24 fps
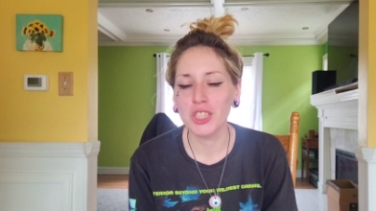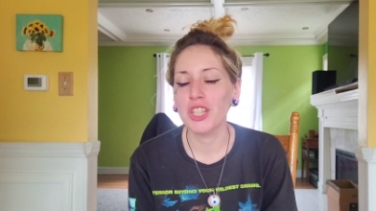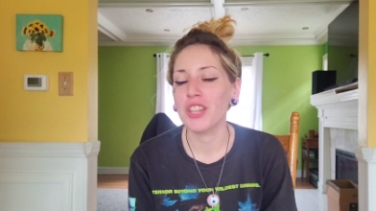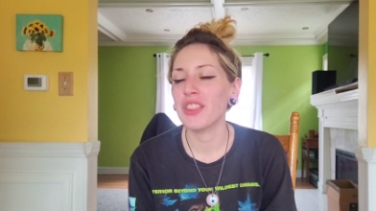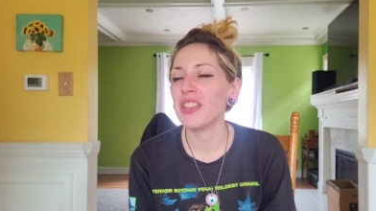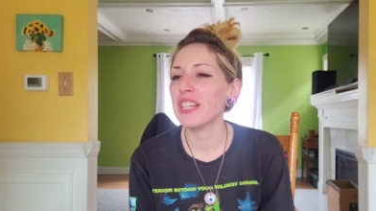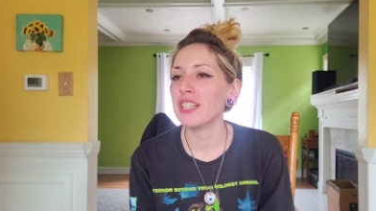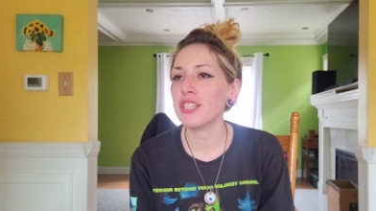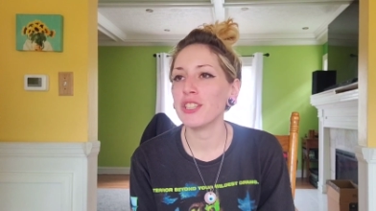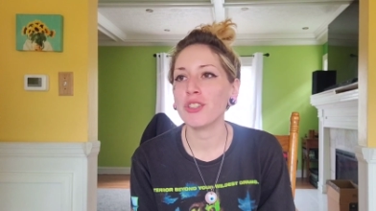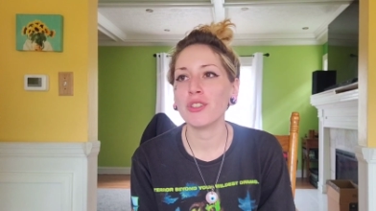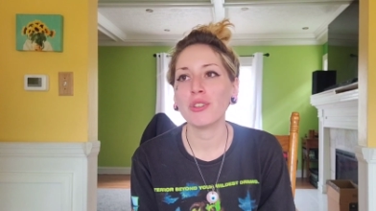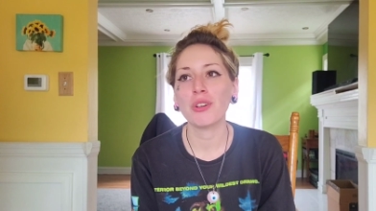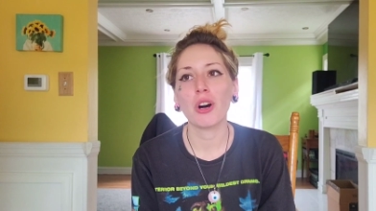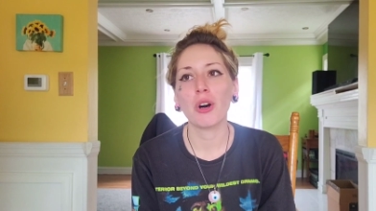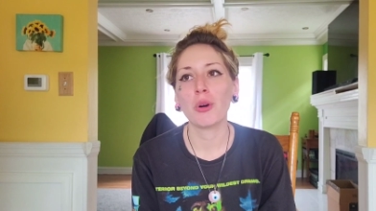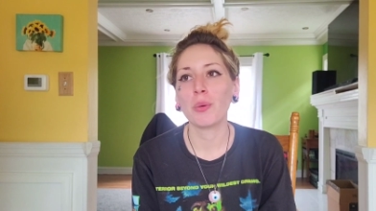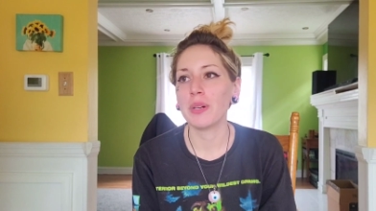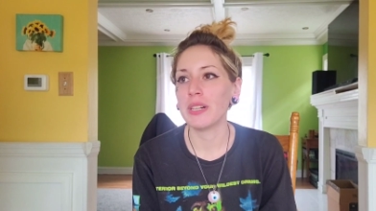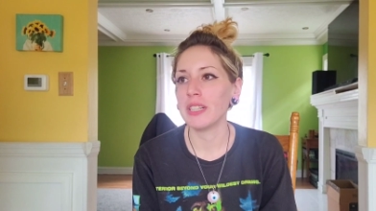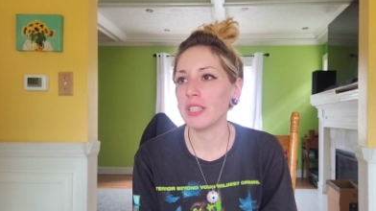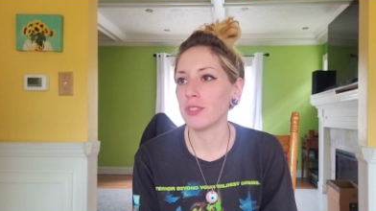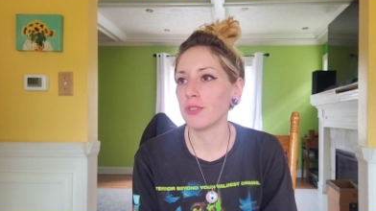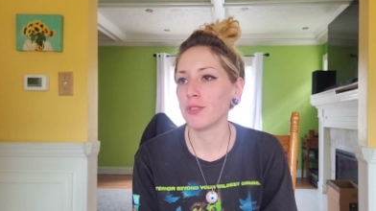Thank you
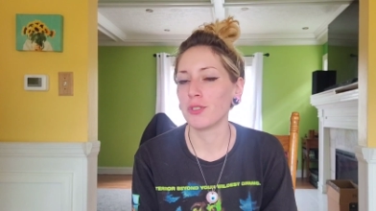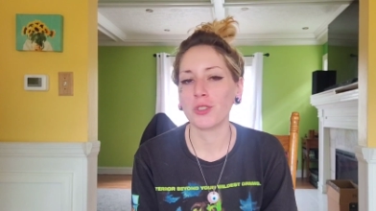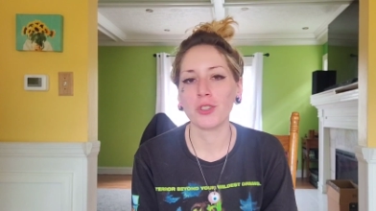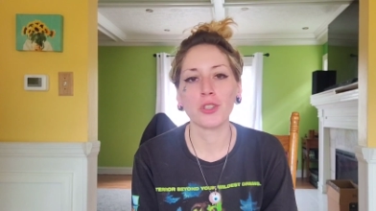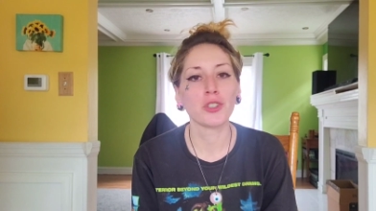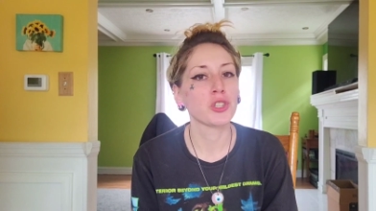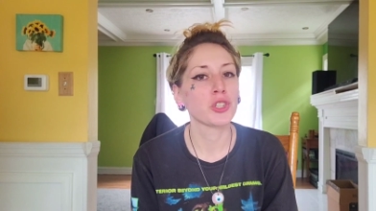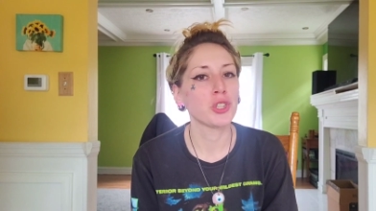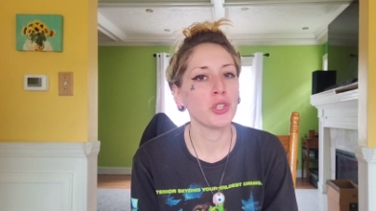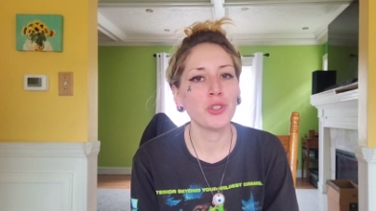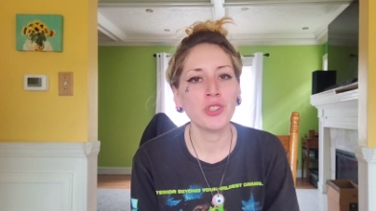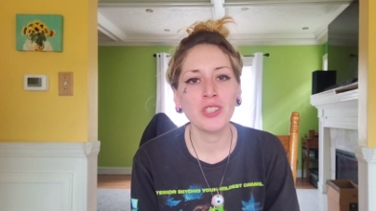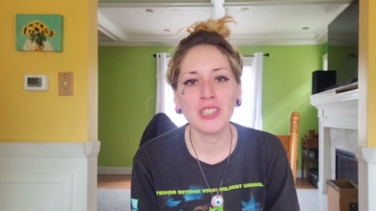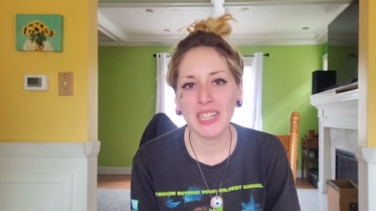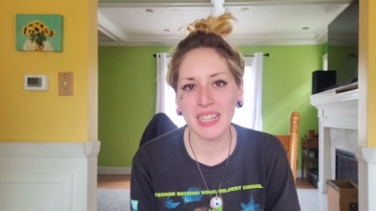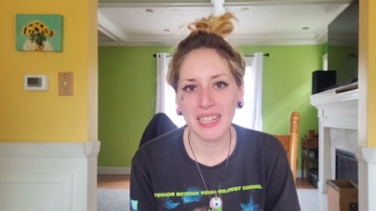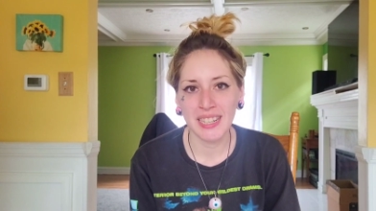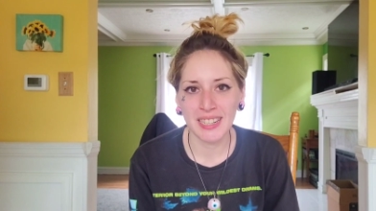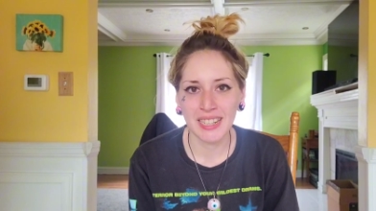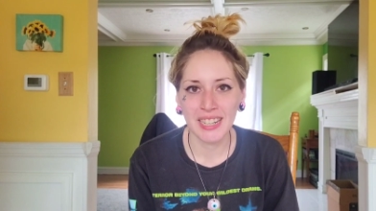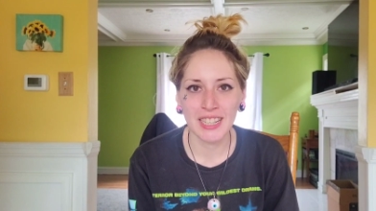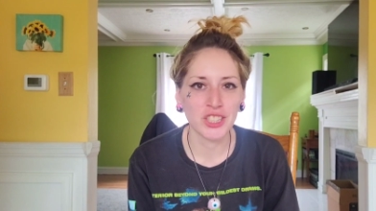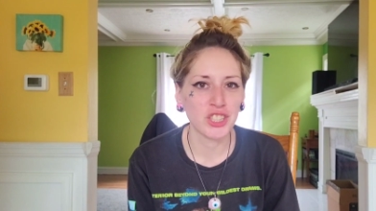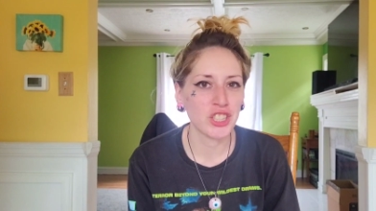always for tuning
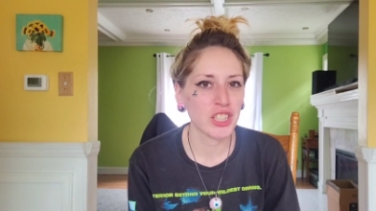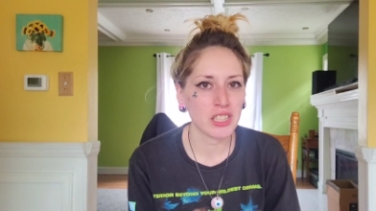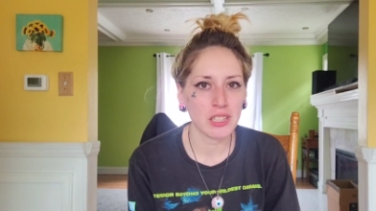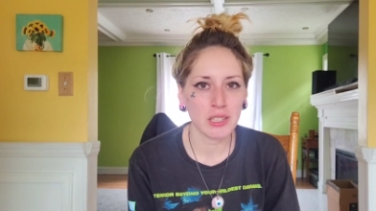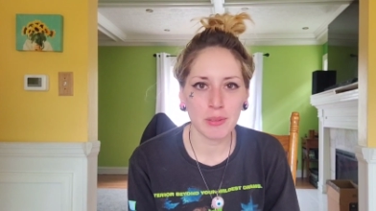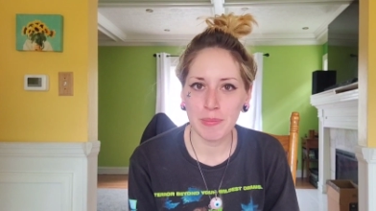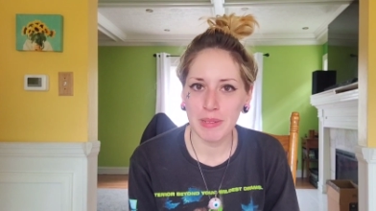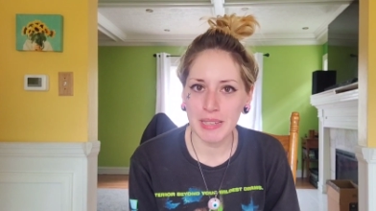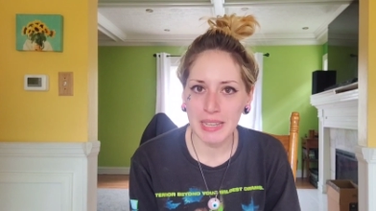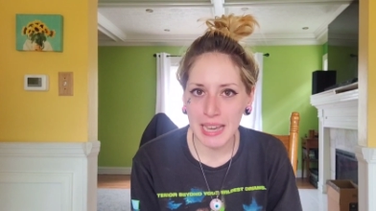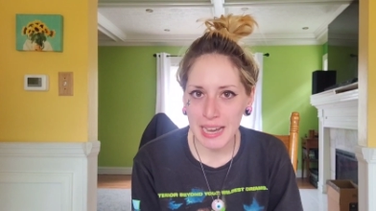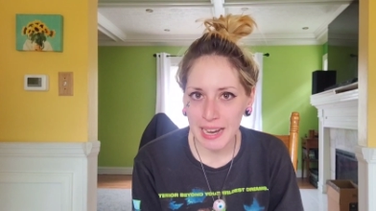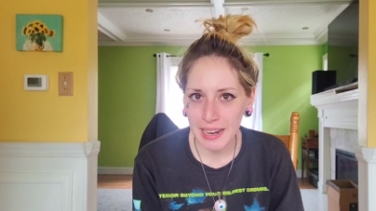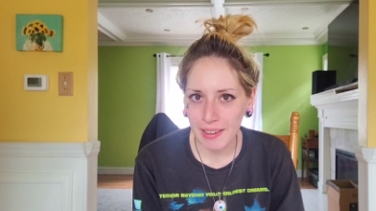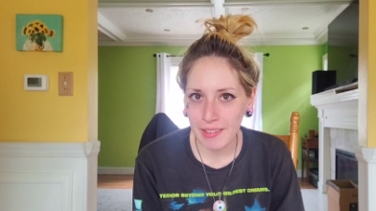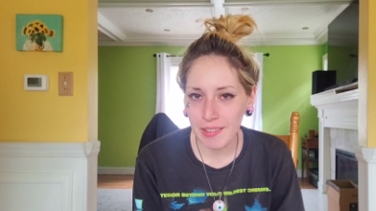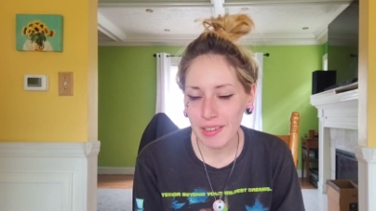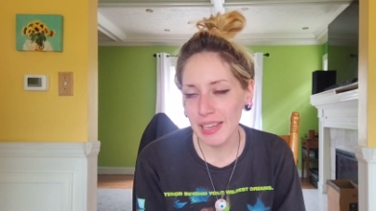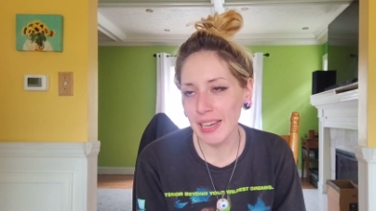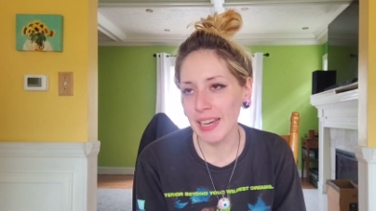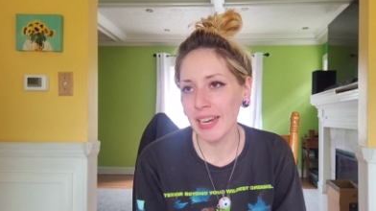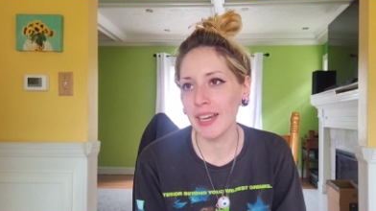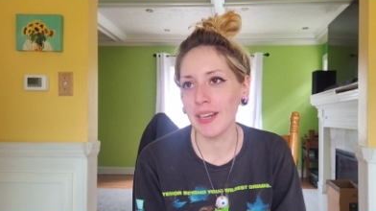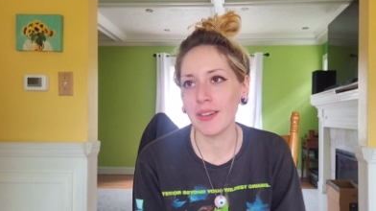in and checking me out
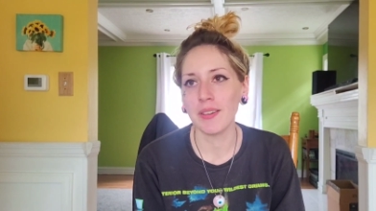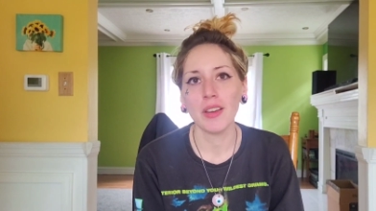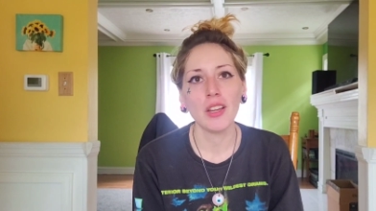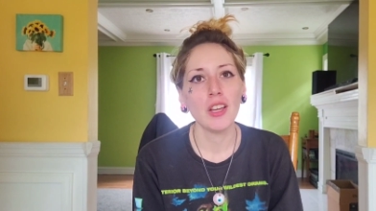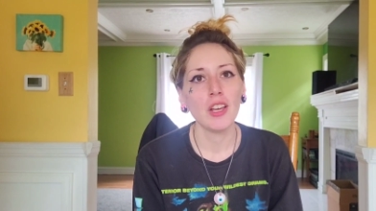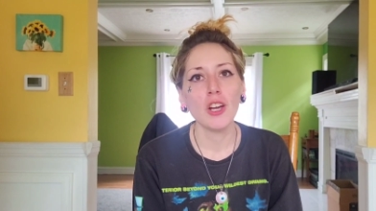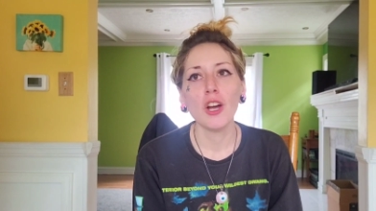and